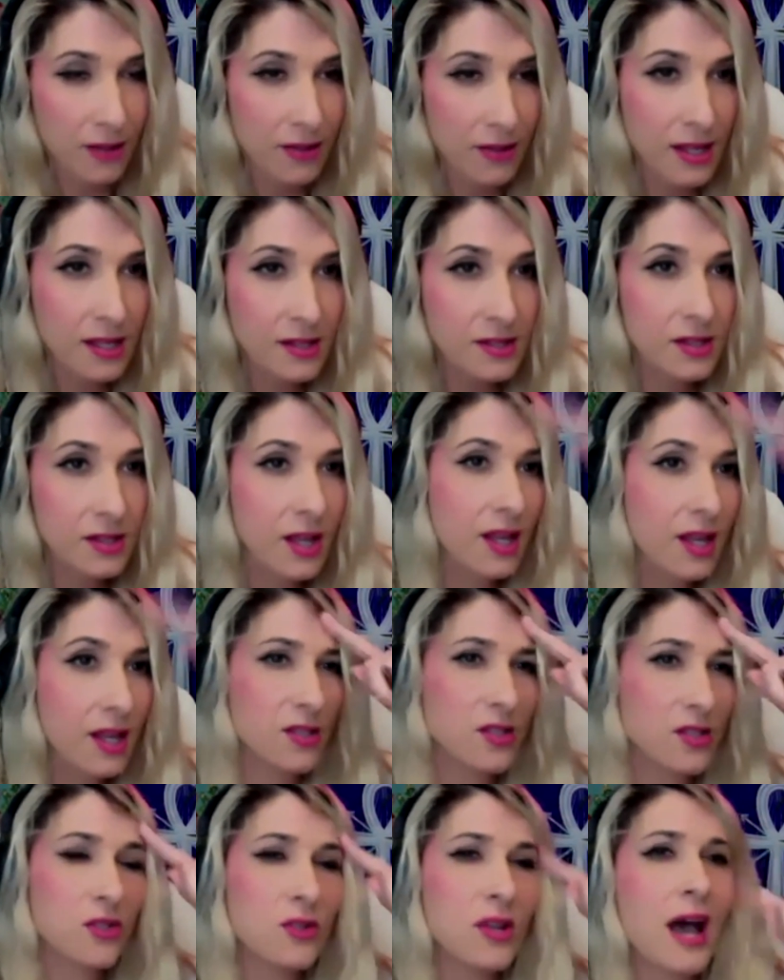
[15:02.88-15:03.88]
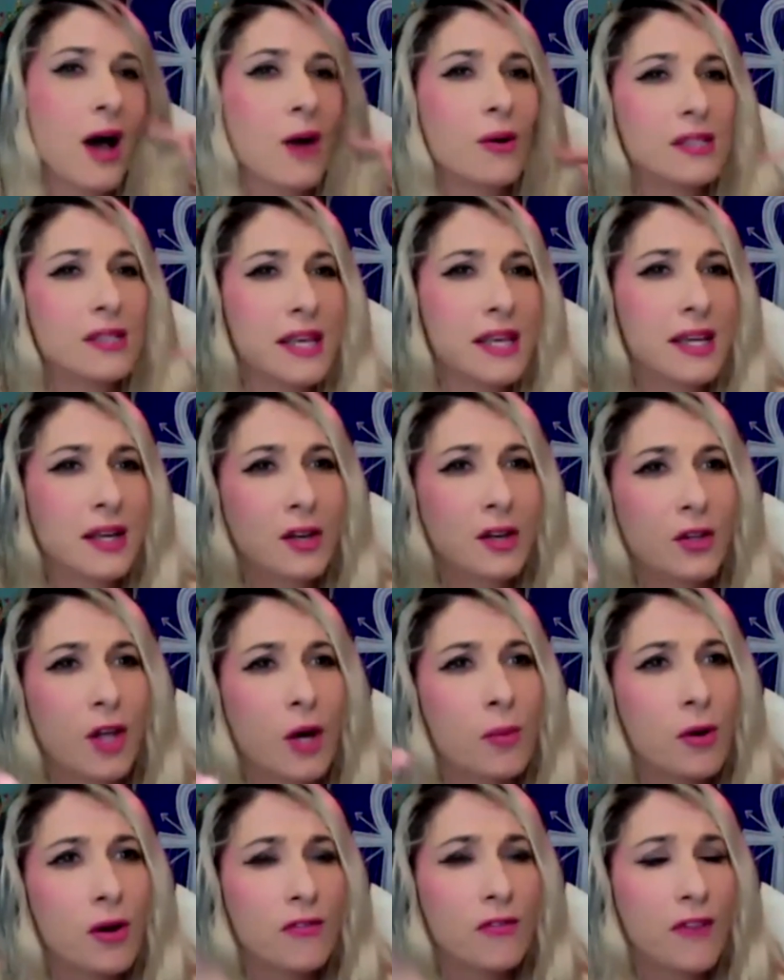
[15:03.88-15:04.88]
this to now it's like a
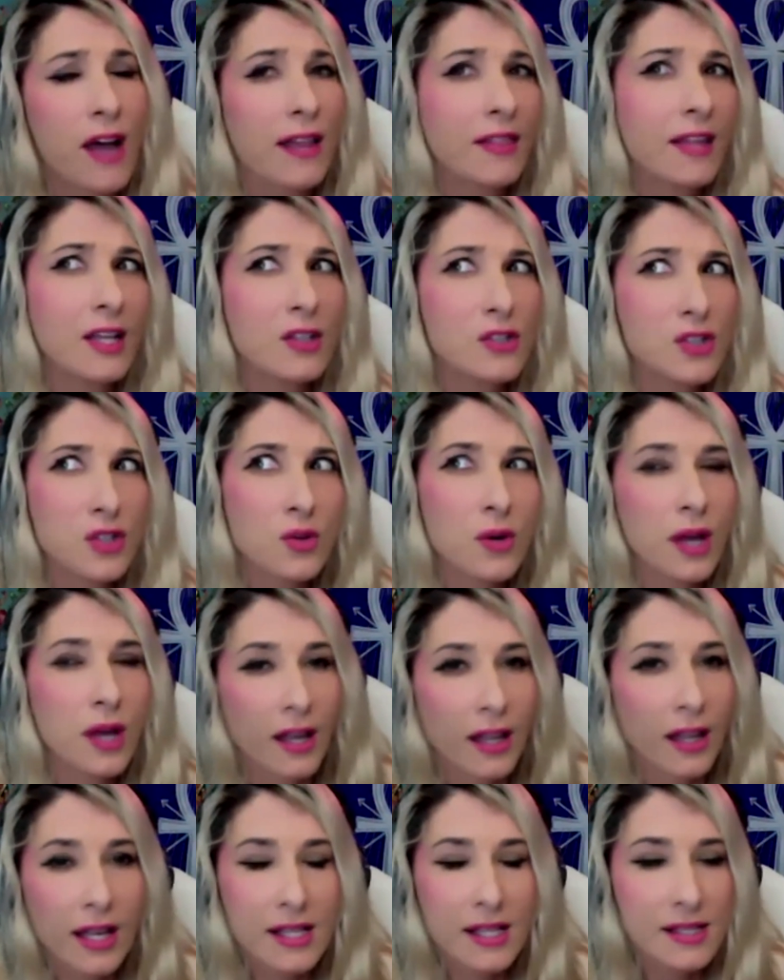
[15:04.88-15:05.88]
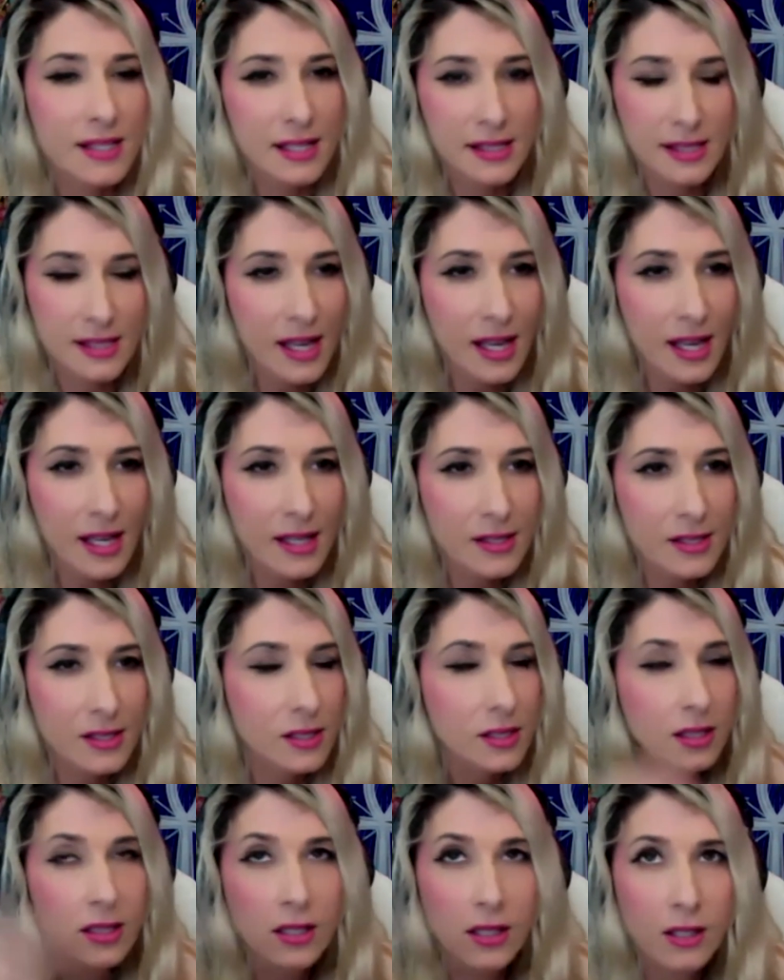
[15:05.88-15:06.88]
global event, like, do aliens exist?
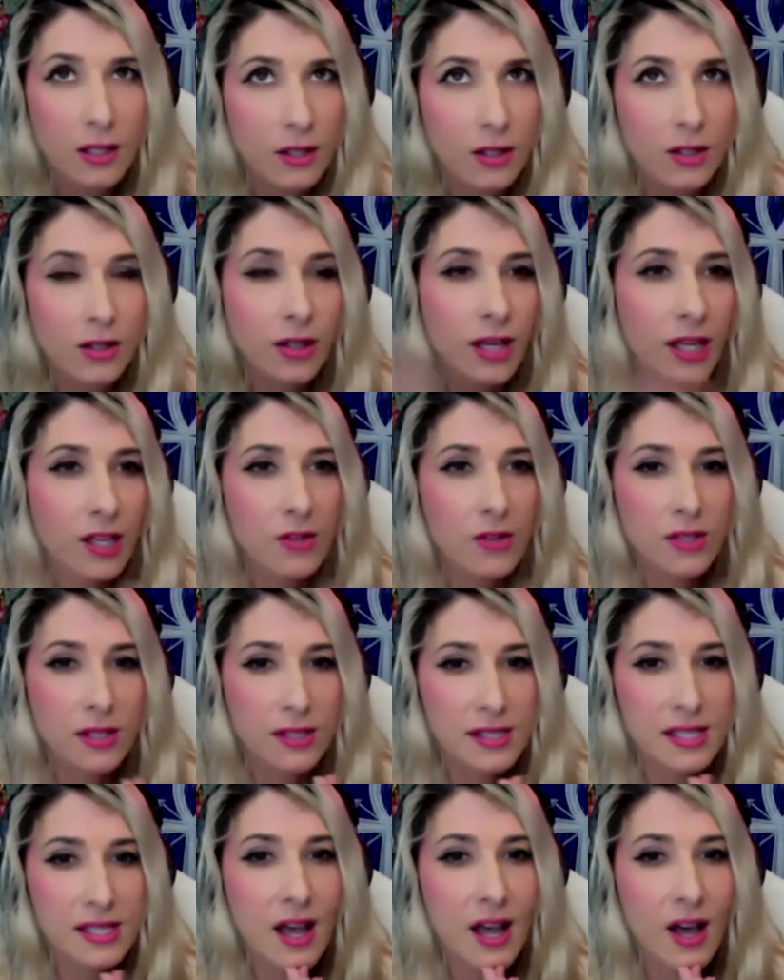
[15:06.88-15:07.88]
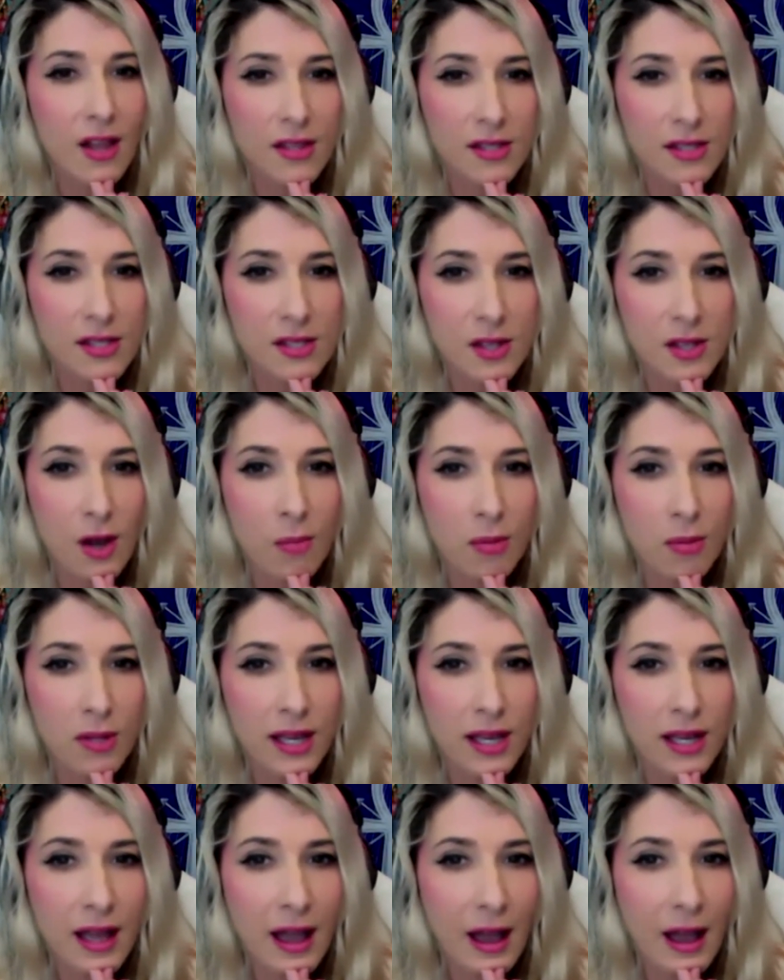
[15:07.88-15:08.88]
Okay, you can see how this is all
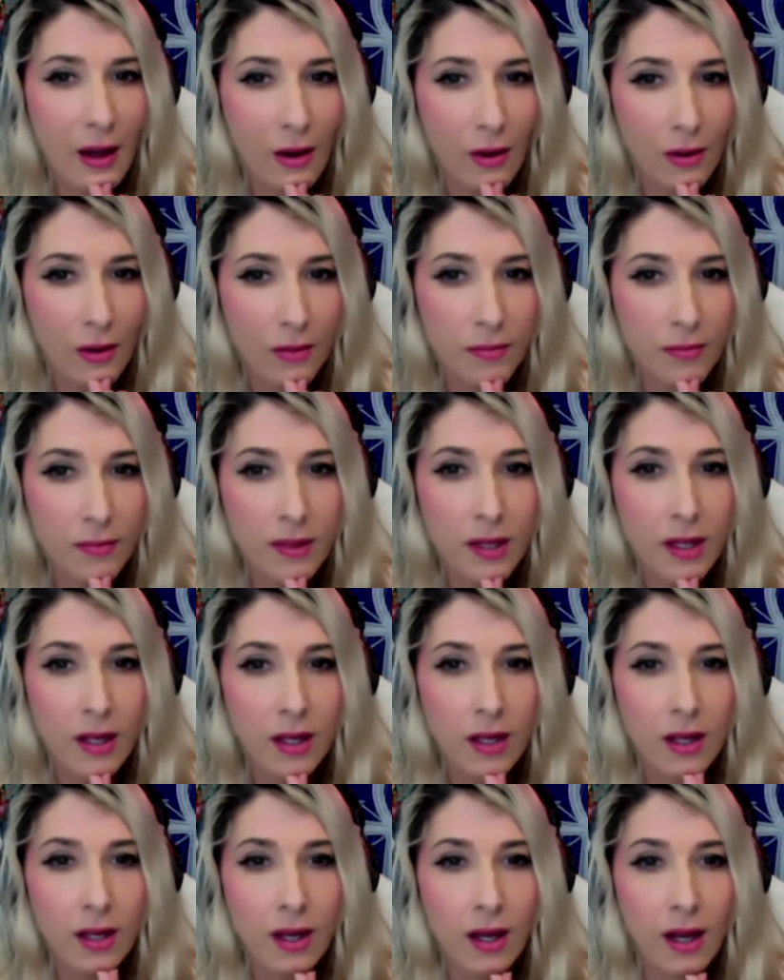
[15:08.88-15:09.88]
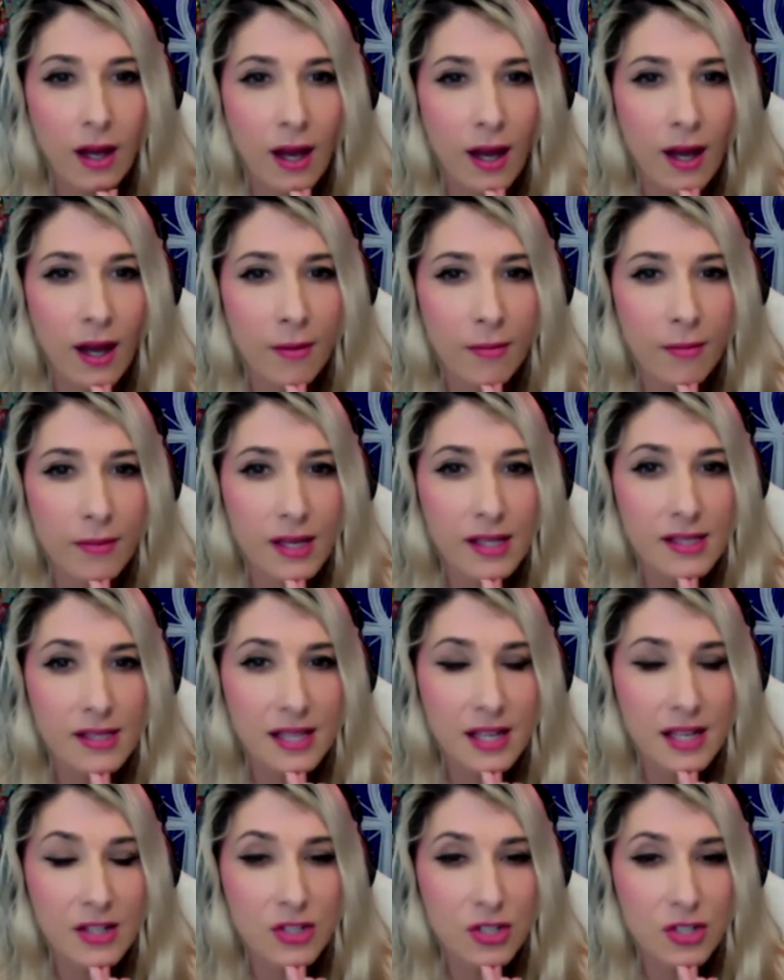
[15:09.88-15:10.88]
playing out.
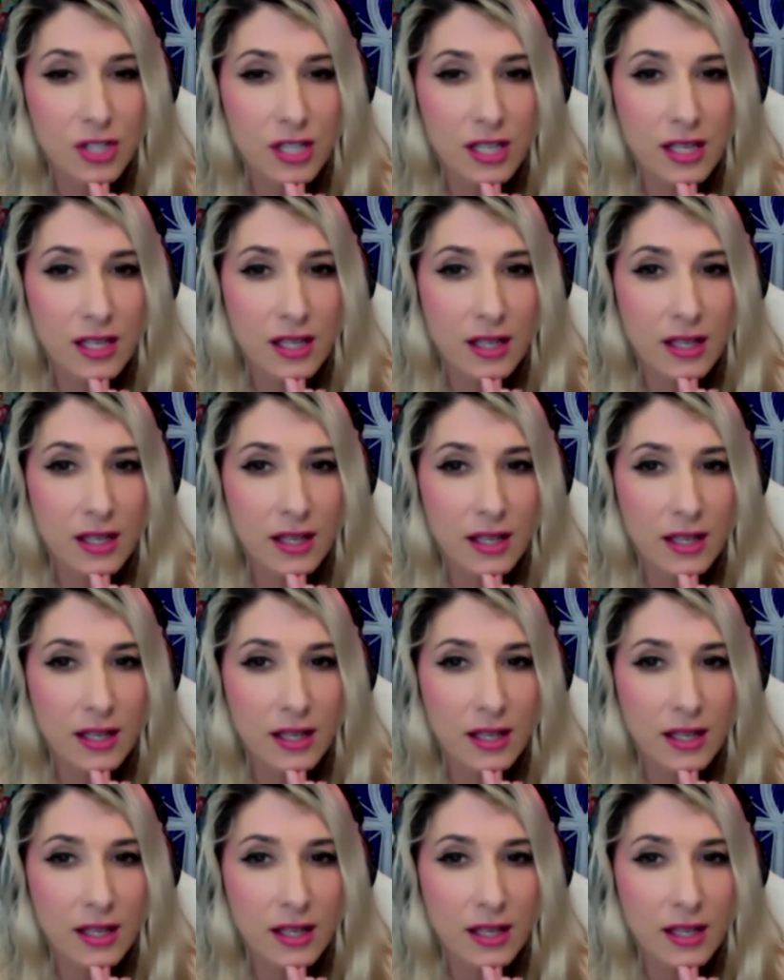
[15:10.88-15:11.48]
Essentially,